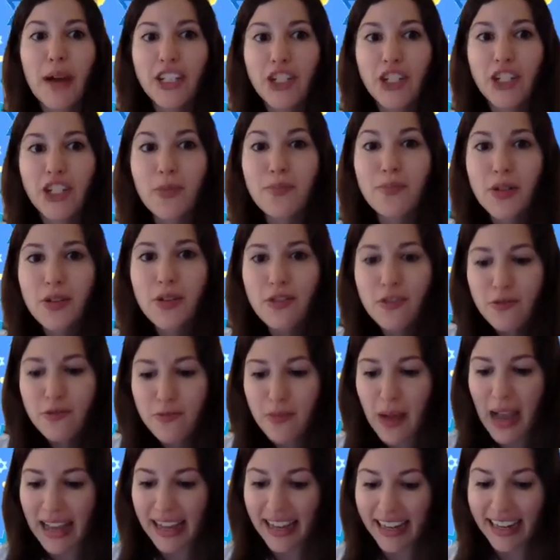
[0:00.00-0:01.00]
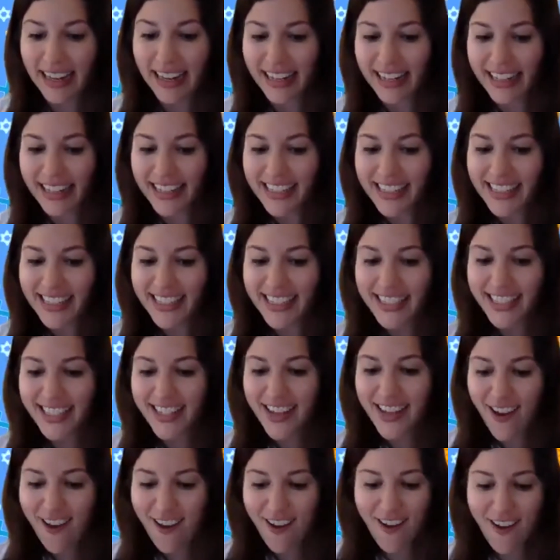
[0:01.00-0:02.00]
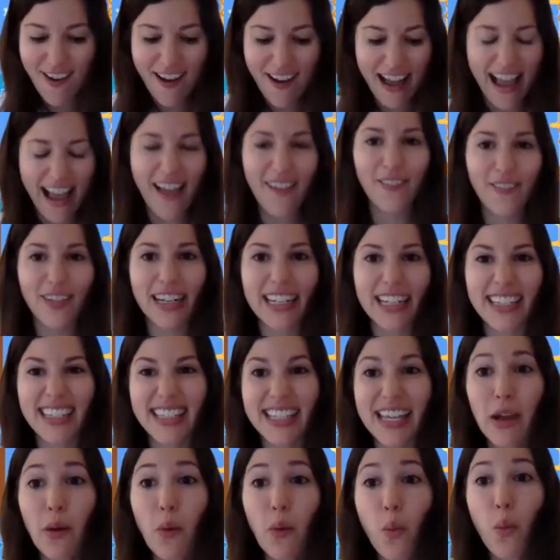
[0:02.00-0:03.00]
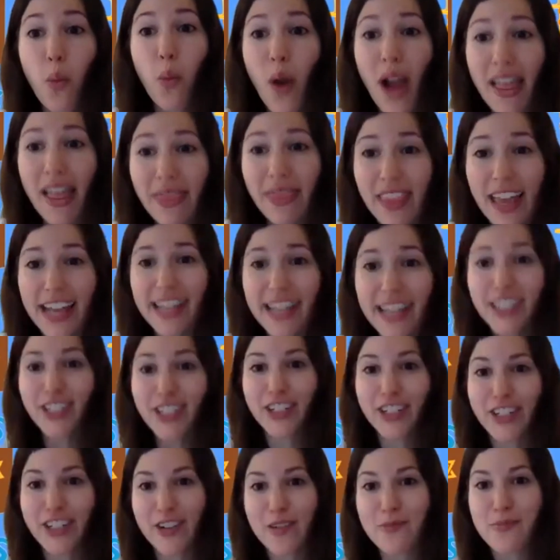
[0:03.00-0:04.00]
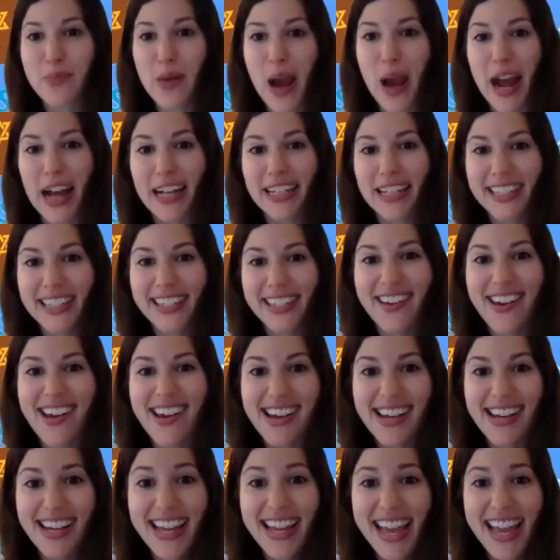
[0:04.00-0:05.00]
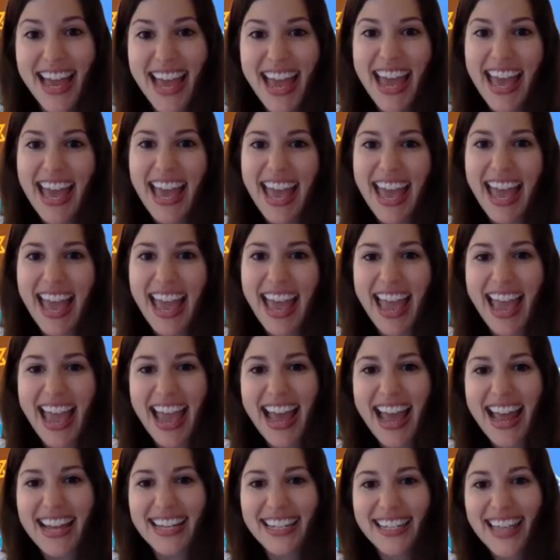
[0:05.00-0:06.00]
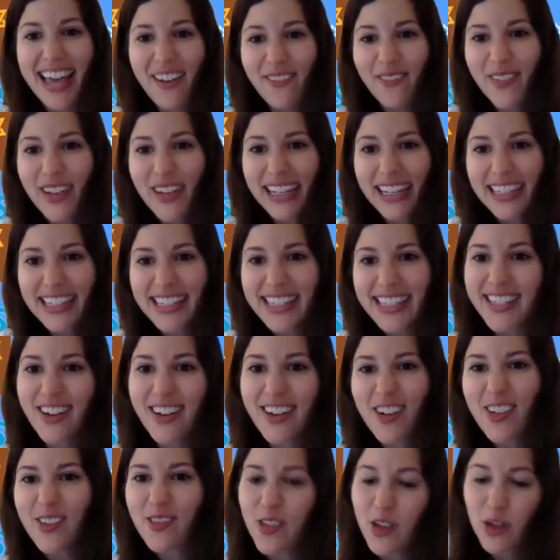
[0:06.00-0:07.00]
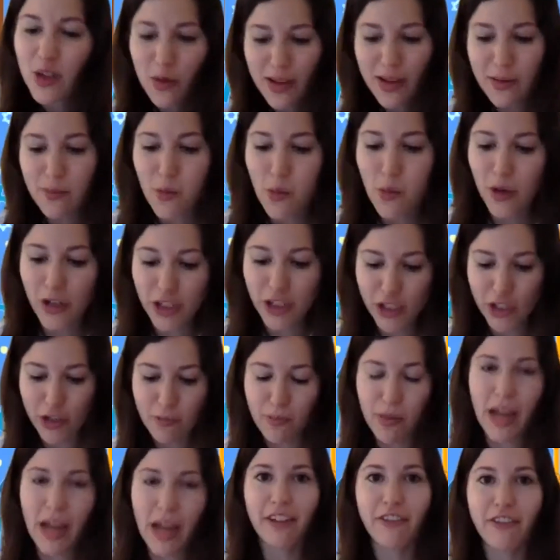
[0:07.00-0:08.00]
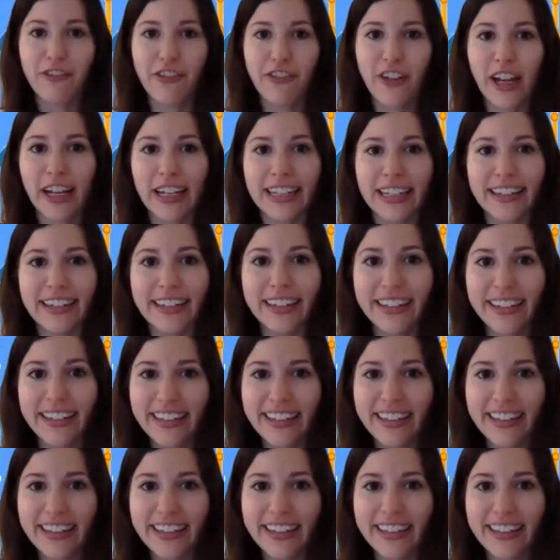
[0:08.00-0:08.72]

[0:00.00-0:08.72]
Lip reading: Shaboom. So, I'm going to sing one last Shabbat song, and then we can start doing more Shabbat fun.